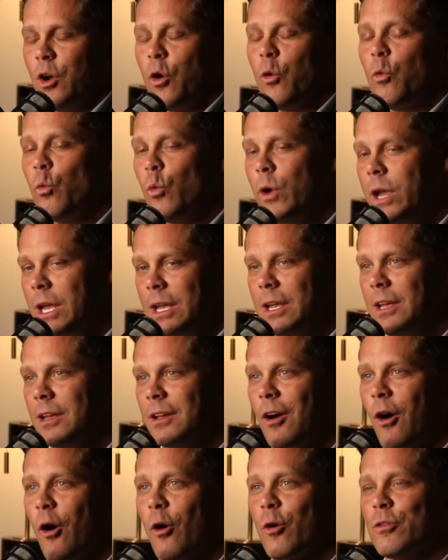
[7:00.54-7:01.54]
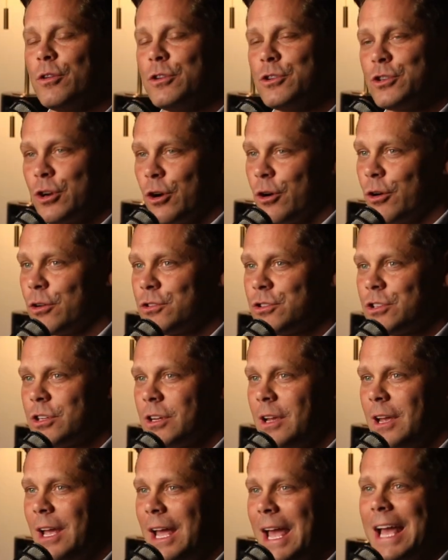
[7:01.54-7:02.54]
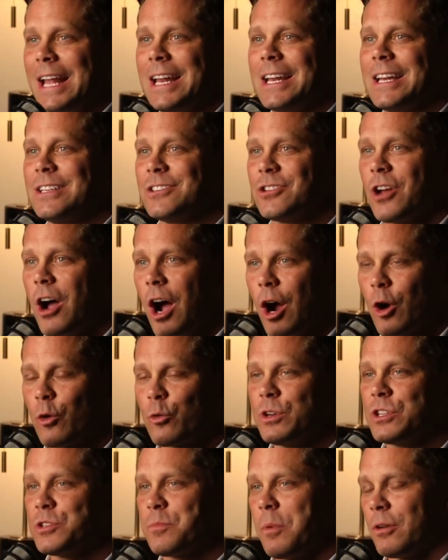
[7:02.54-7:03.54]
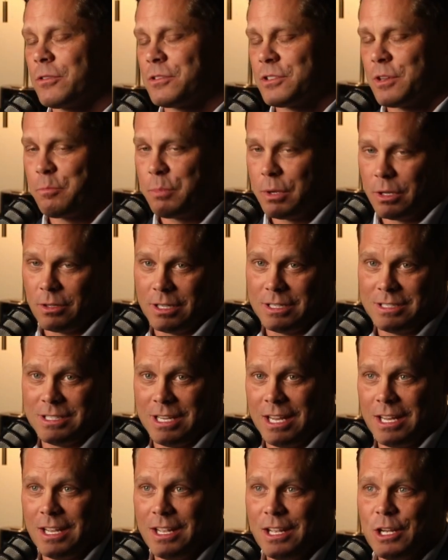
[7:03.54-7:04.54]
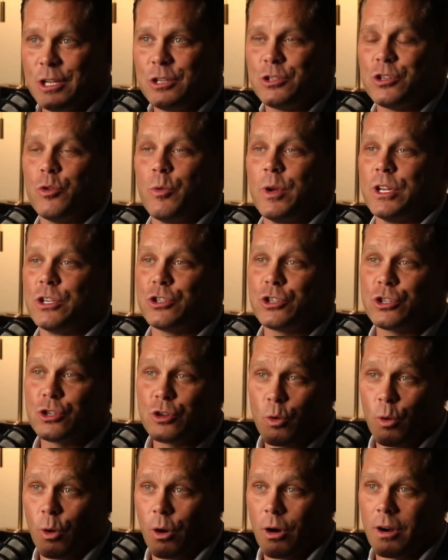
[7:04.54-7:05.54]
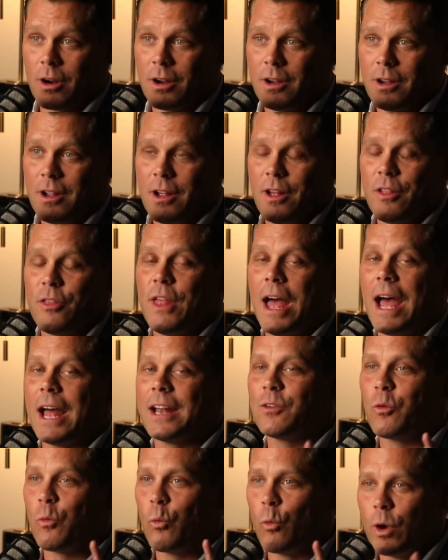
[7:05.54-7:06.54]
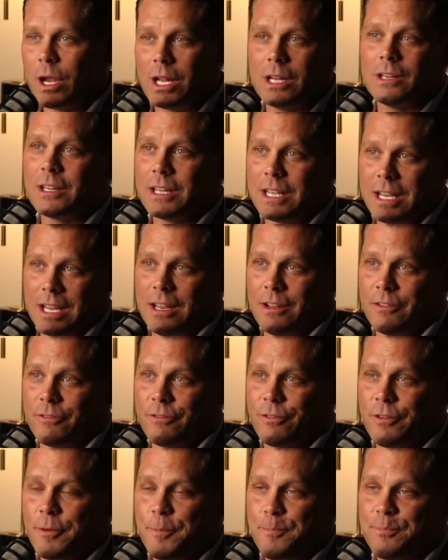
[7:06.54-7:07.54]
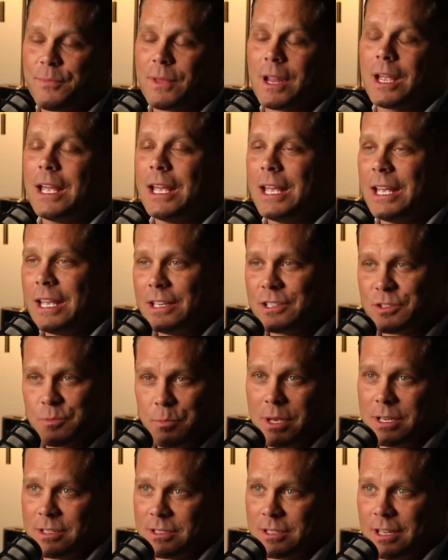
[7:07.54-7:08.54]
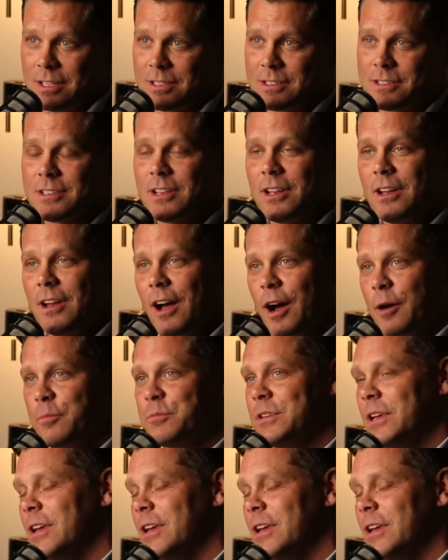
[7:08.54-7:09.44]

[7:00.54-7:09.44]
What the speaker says: We are the church, and it is our responsibility to ensure that we leave his business up to